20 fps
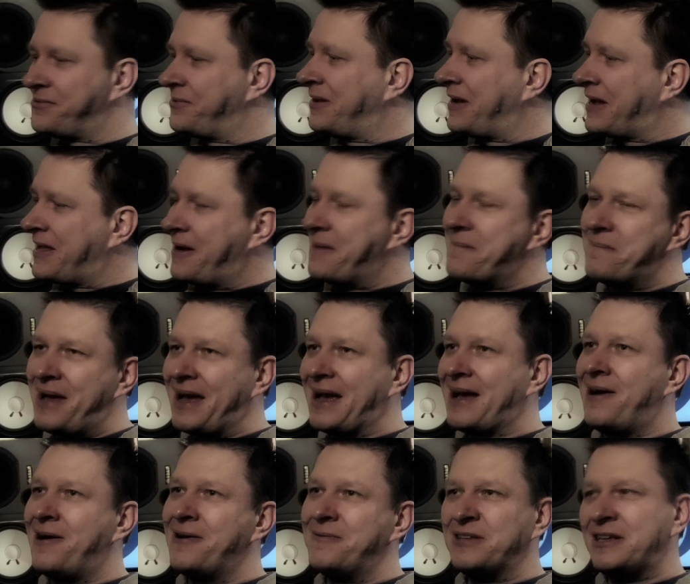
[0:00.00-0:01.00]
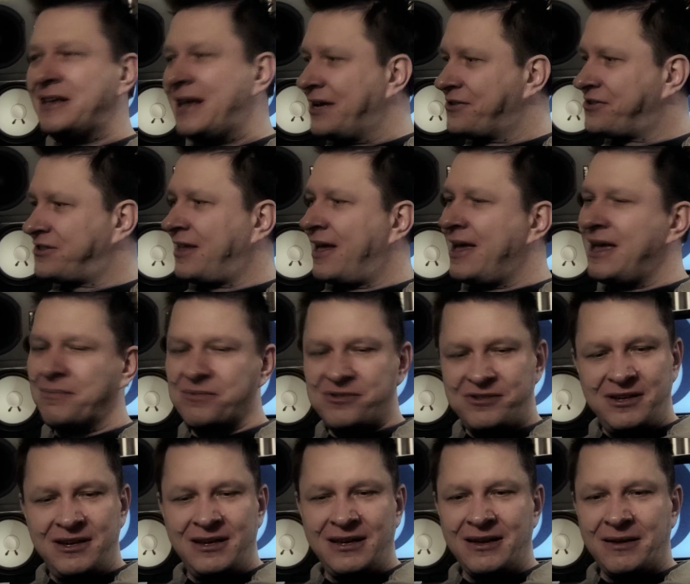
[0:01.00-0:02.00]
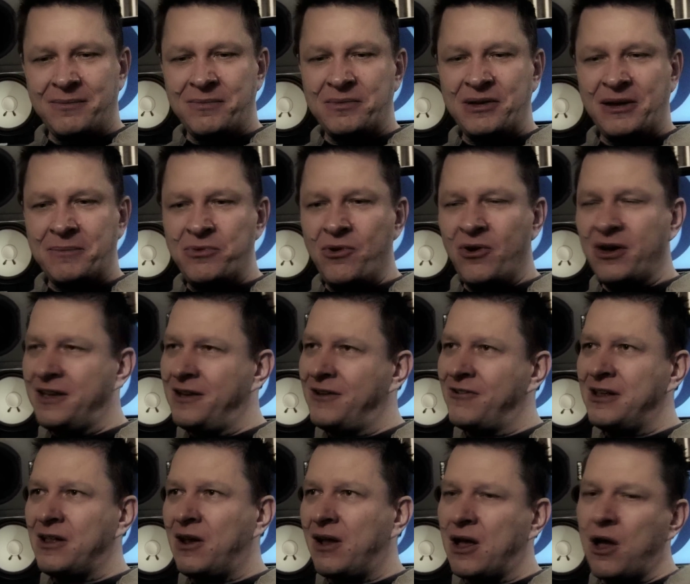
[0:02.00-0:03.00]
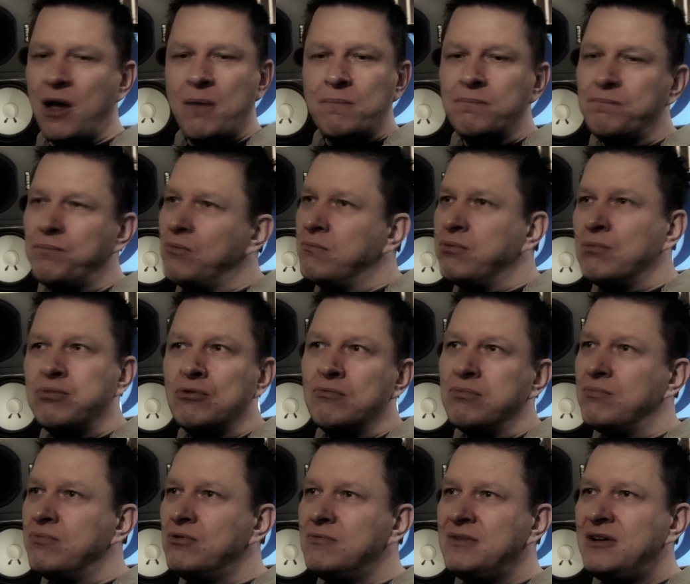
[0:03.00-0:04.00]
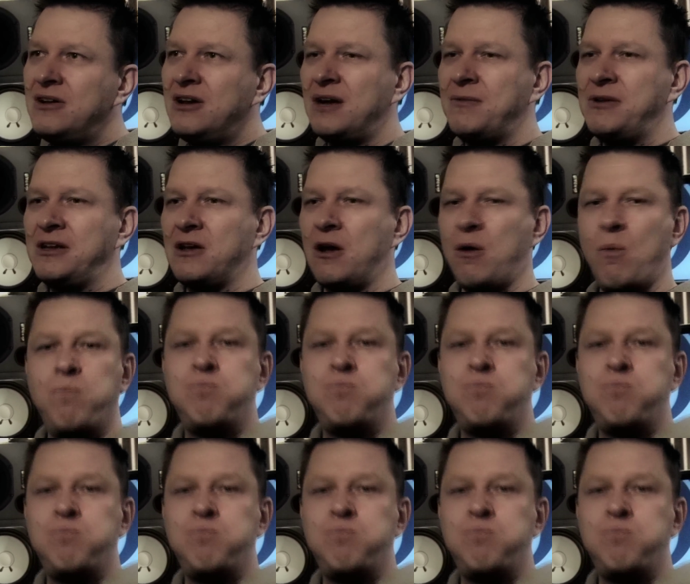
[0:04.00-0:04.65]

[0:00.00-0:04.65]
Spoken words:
when I come back home the next day, I'm sitting there, I'm not hearing it like going boom, boom, boom, boom, boom. I mean, it going